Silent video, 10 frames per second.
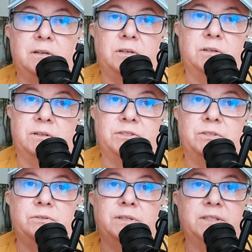He took us
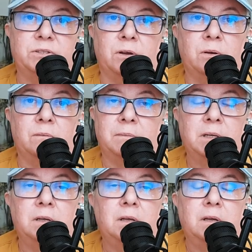to his home.
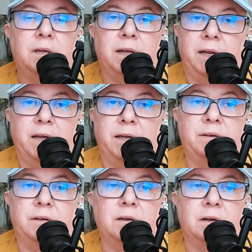
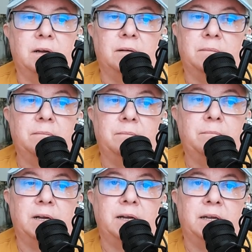And
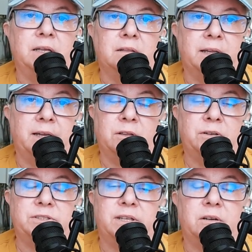my
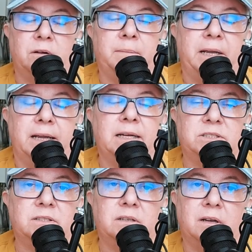landlord said, oh my
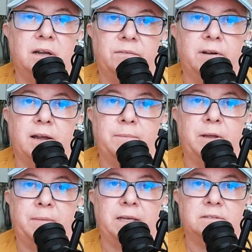gosh, I forgot my
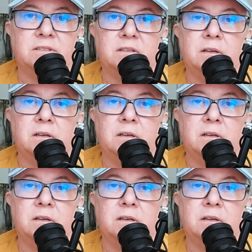meds.